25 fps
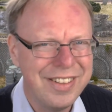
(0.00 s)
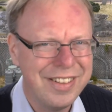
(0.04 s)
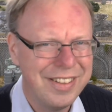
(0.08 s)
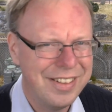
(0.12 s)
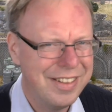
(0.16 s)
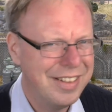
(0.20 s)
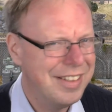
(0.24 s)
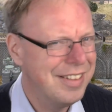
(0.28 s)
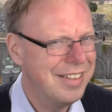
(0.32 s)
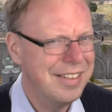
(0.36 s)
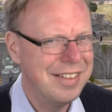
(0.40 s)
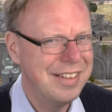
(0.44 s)

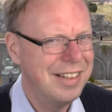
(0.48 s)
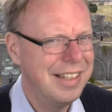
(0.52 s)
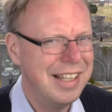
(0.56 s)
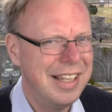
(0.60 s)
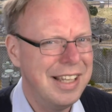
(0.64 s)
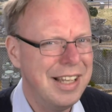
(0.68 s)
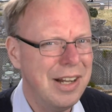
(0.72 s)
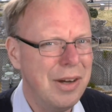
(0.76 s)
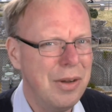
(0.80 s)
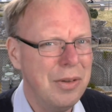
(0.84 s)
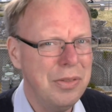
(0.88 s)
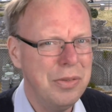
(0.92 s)

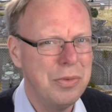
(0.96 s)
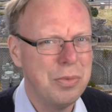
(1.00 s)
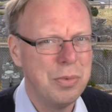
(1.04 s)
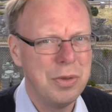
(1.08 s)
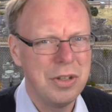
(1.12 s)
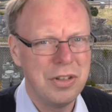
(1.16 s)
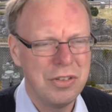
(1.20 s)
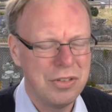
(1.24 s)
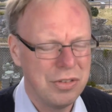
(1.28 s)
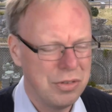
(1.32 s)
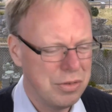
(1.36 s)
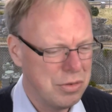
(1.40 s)
layout,
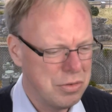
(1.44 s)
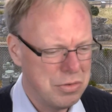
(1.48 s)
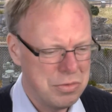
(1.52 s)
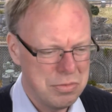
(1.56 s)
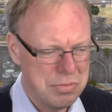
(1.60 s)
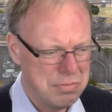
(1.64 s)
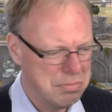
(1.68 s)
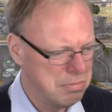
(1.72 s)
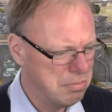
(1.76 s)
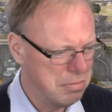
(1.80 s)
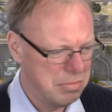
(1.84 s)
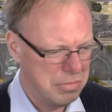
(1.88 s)
which you
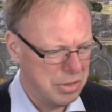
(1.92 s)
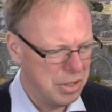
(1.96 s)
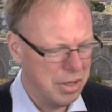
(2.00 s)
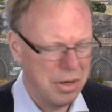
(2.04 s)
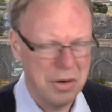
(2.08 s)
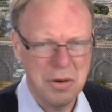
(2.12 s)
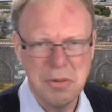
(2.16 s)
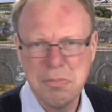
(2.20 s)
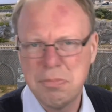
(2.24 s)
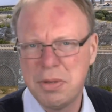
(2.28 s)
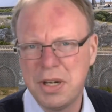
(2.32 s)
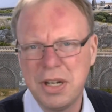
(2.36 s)

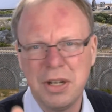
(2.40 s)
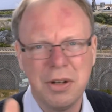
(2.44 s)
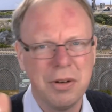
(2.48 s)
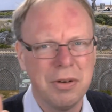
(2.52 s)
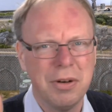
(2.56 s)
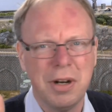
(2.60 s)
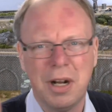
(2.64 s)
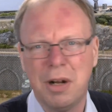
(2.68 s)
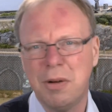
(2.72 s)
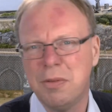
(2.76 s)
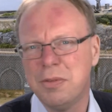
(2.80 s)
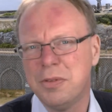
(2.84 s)
bring
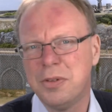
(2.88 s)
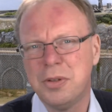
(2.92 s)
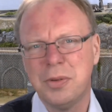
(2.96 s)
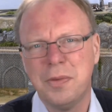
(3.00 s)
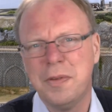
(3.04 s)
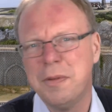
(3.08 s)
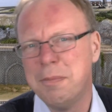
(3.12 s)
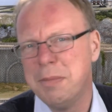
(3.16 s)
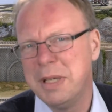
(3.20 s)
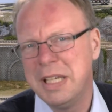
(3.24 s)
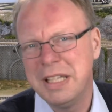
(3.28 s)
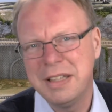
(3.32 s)
around to
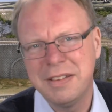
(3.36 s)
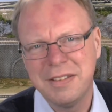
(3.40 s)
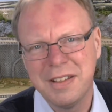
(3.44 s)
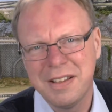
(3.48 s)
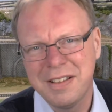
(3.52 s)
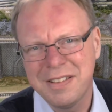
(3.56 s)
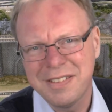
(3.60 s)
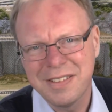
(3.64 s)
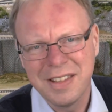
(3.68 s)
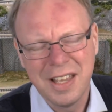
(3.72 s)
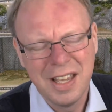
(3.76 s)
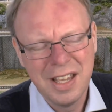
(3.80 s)
the
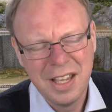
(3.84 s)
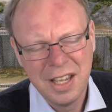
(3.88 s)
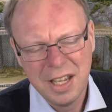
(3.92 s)
meetings.